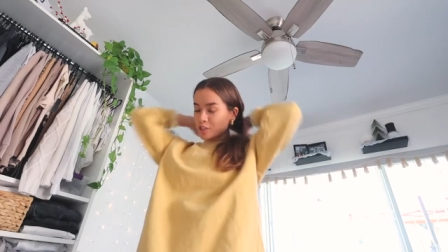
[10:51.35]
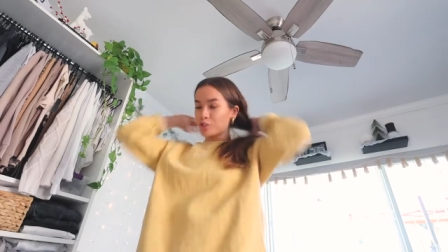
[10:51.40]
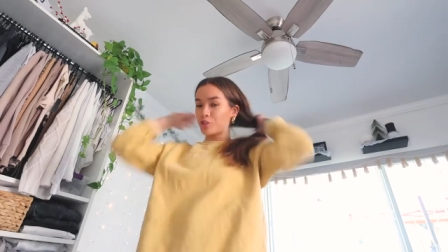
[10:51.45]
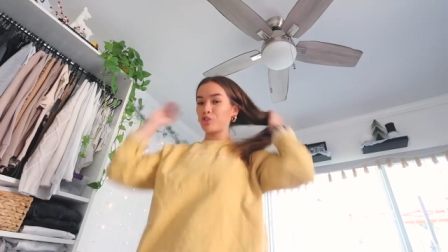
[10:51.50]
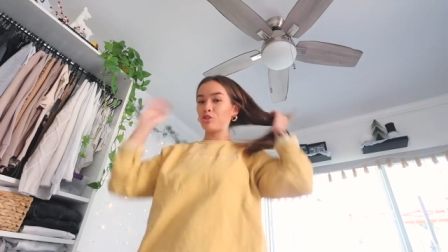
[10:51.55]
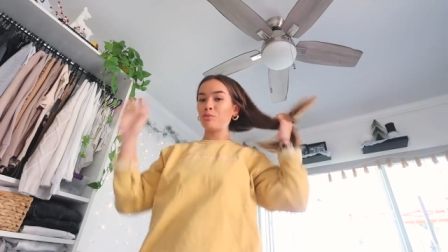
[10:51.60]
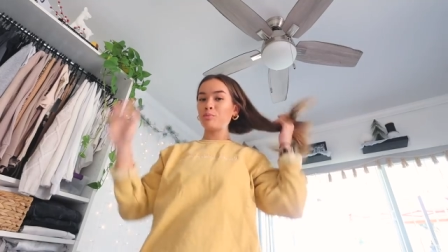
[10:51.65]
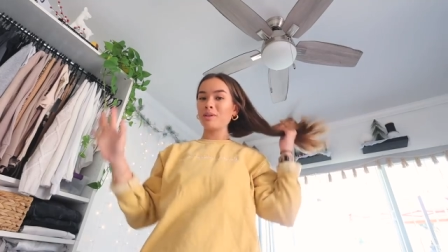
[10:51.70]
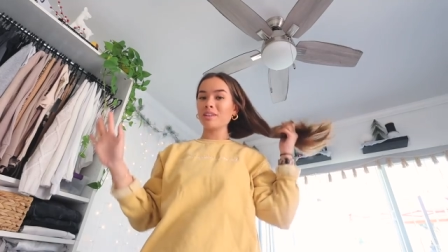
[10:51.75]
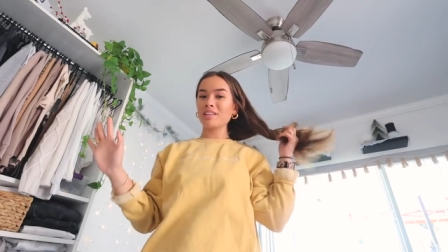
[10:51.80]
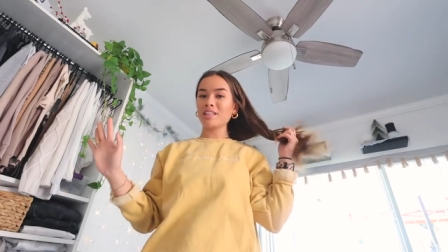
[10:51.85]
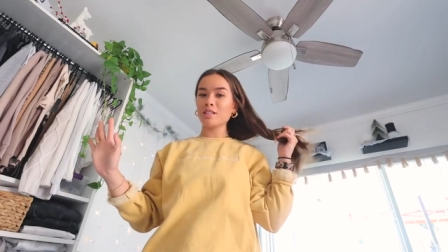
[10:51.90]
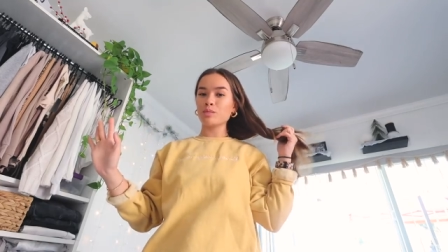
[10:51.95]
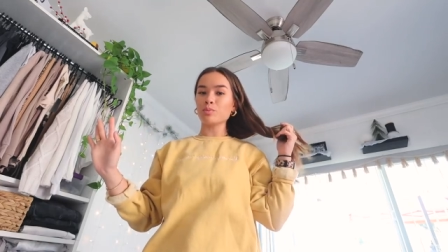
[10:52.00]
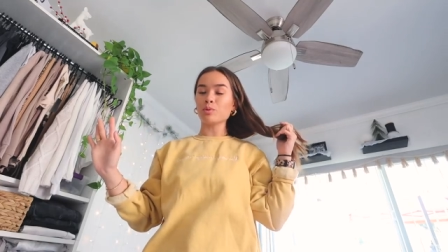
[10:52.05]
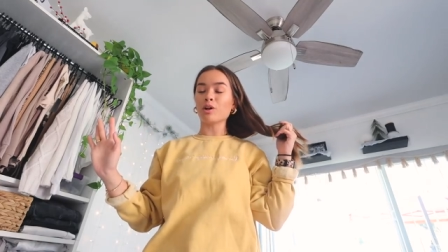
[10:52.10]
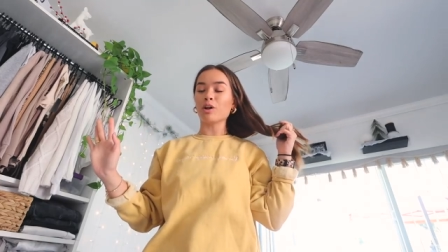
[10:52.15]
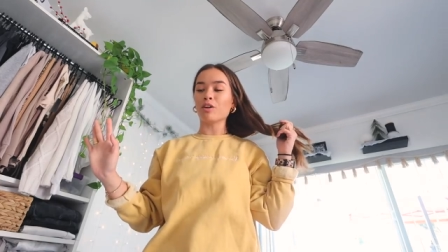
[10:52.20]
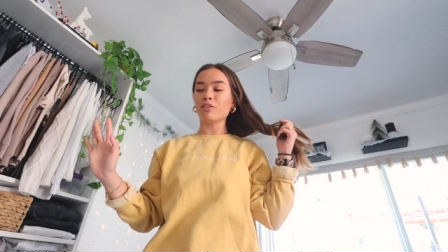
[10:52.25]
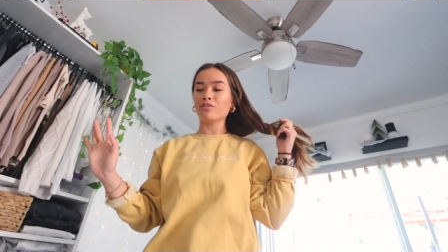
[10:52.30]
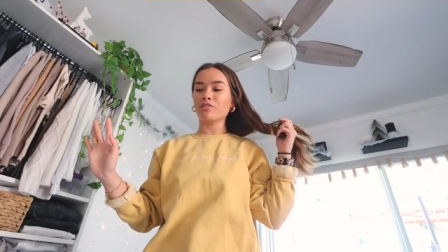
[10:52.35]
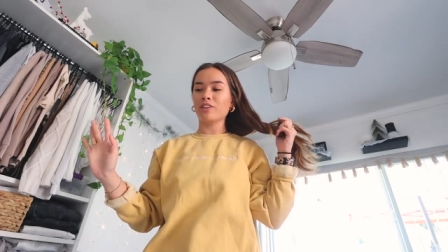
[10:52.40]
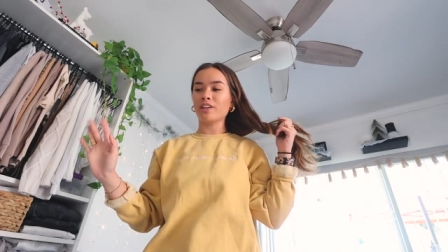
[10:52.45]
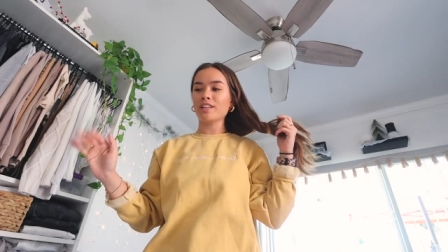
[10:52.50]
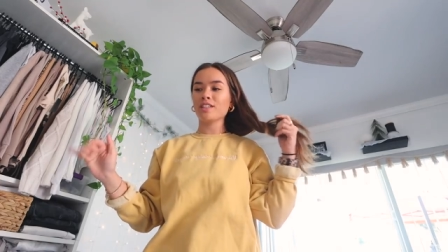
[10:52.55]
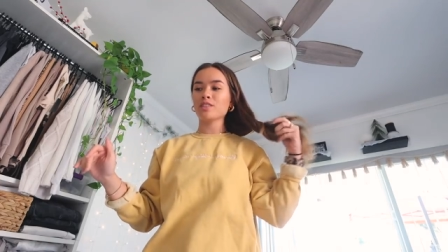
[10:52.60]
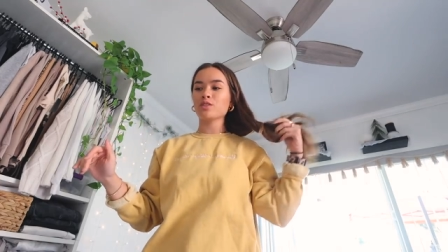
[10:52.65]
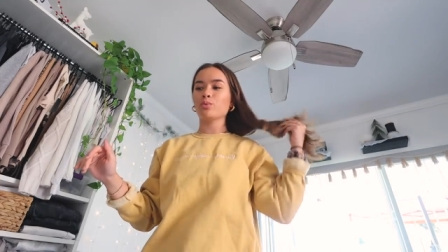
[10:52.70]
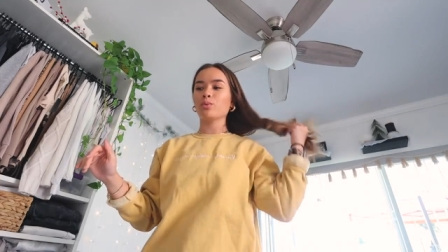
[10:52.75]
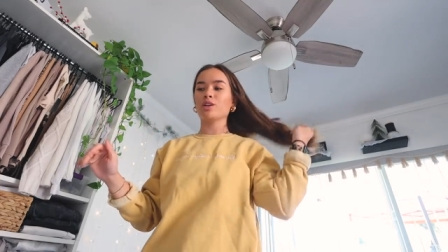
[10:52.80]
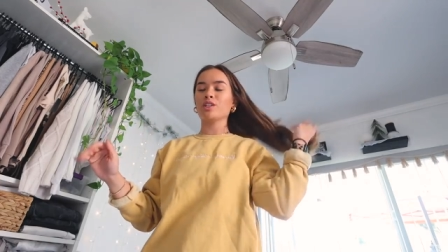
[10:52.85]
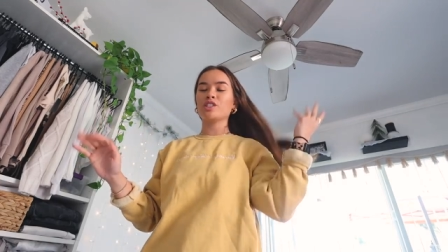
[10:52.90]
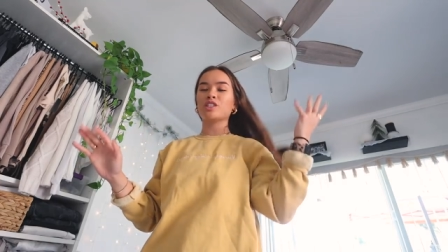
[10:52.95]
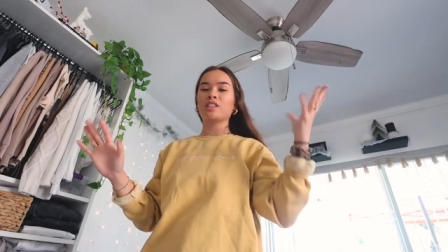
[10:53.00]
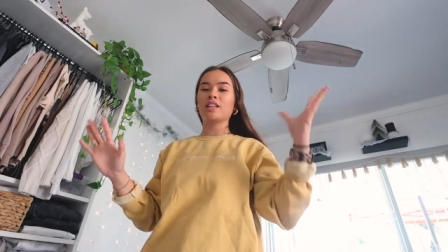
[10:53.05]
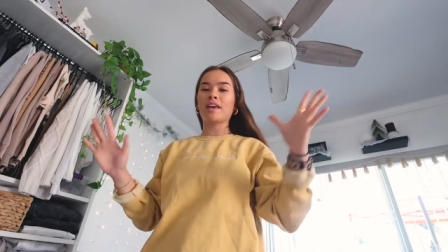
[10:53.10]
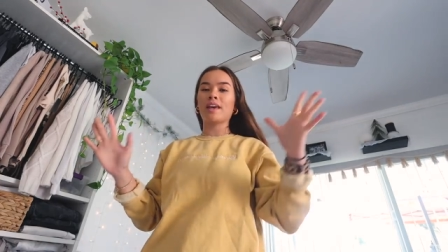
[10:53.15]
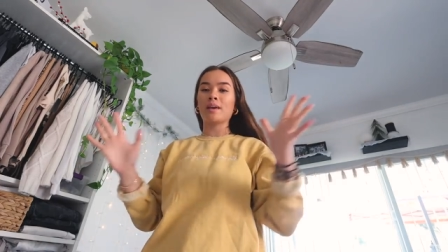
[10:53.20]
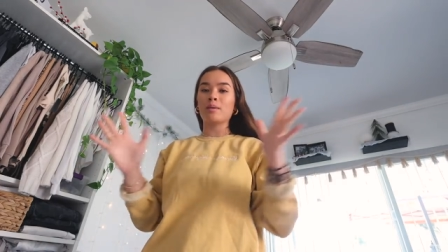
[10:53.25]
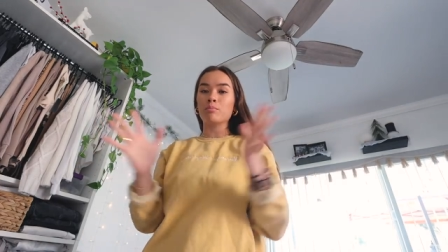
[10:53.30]
assuming these will all fit, which
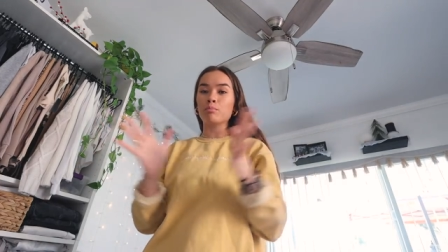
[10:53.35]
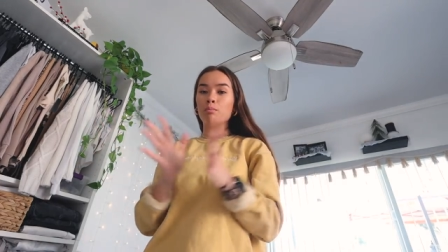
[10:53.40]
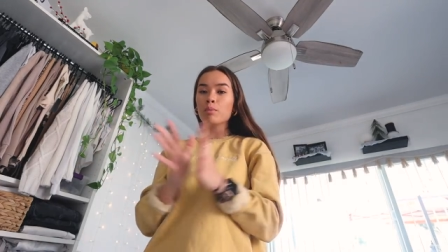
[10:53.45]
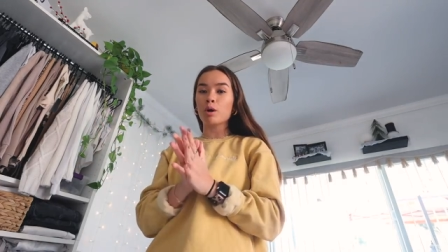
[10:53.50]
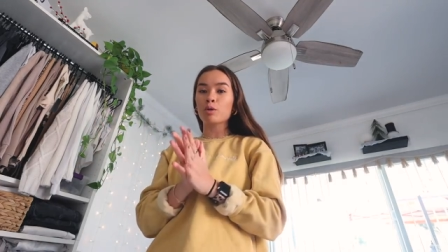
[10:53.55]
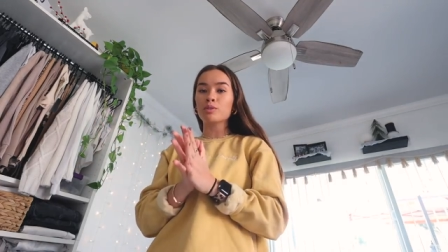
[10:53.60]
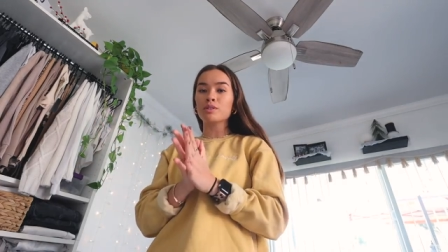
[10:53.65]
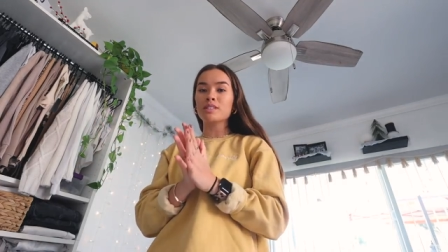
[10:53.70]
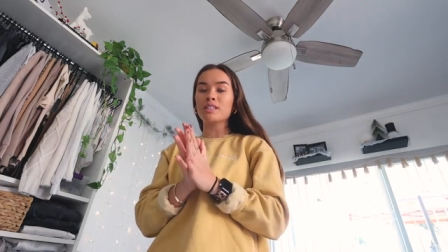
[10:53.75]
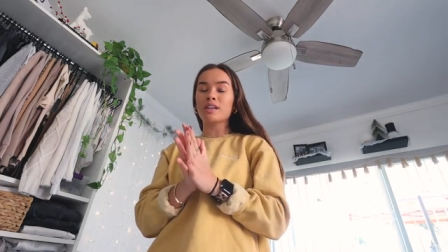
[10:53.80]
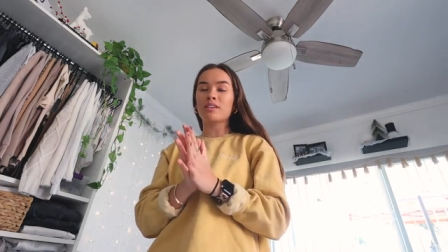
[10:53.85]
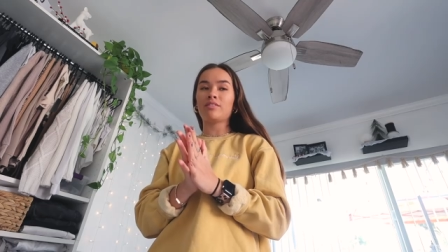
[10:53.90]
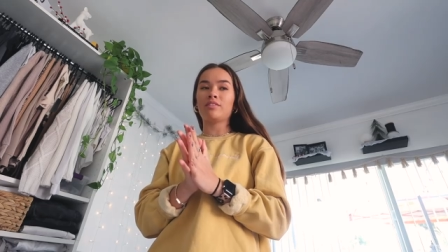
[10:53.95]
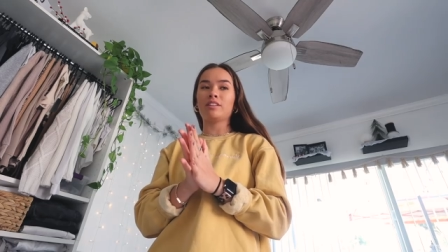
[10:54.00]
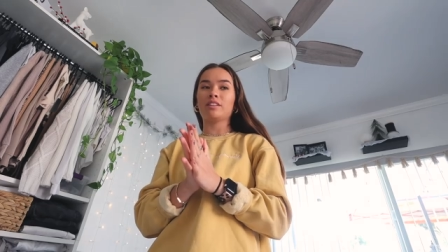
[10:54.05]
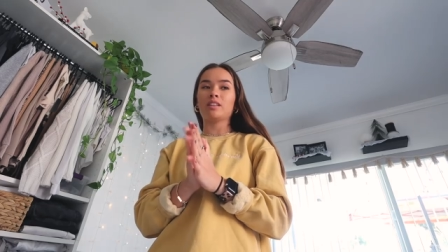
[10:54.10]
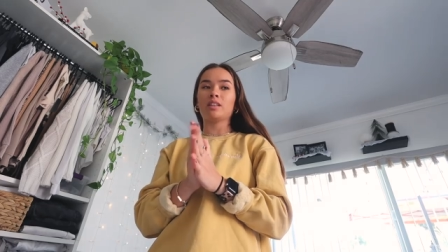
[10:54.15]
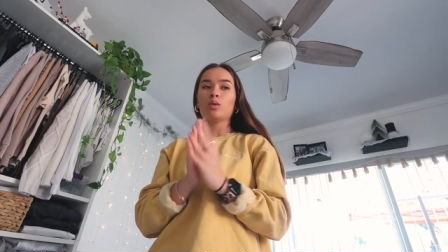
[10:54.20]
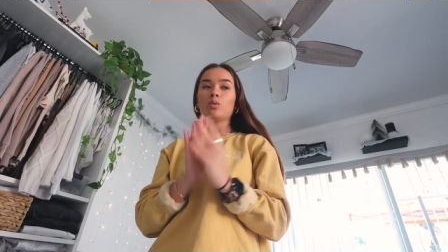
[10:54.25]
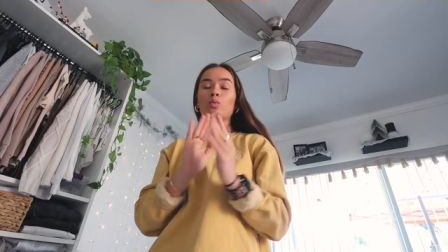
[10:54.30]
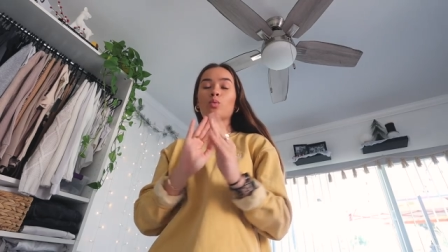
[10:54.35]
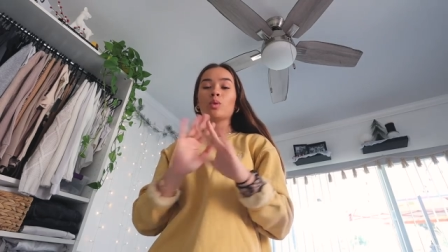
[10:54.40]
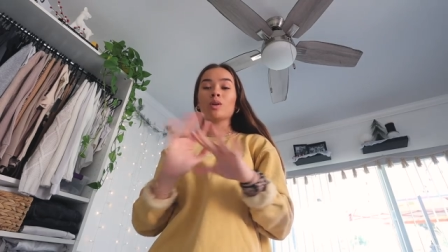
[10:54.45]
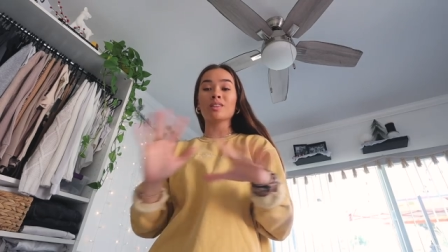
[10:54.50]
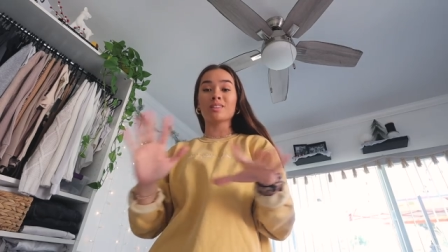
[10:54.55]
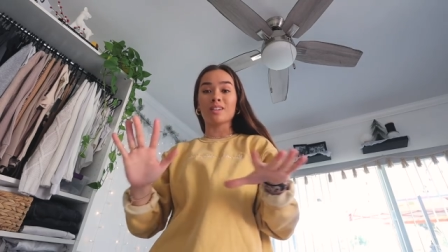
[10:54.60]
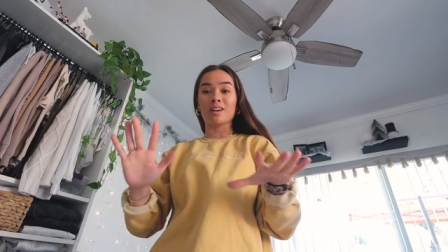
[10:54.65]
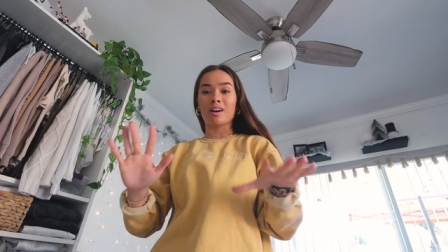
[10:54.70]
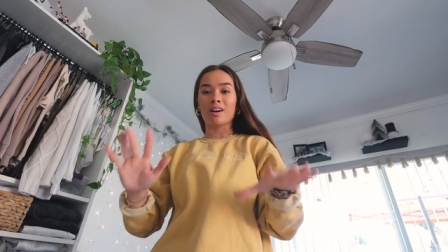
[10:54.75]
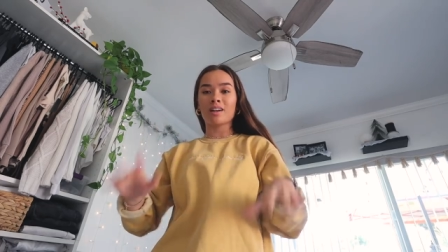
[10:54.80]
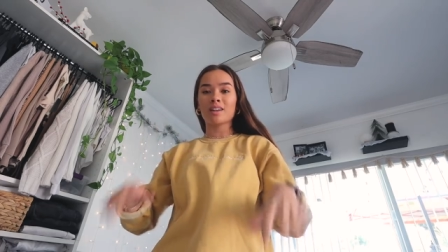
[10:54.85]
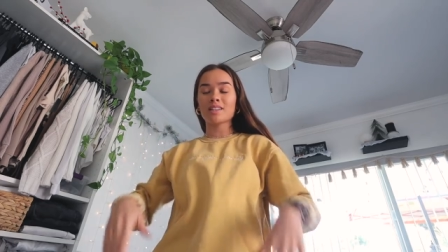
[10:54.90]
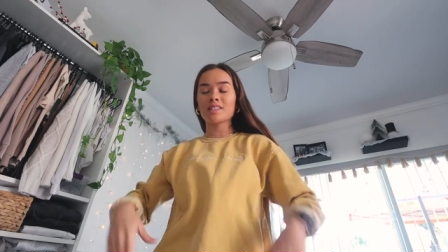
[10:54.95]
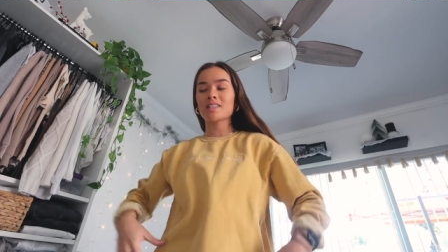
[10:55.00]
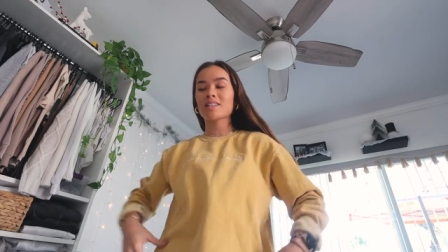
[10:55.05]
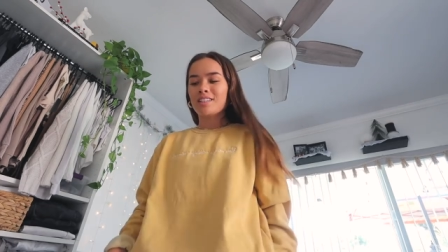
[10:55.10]
they most definitely will not.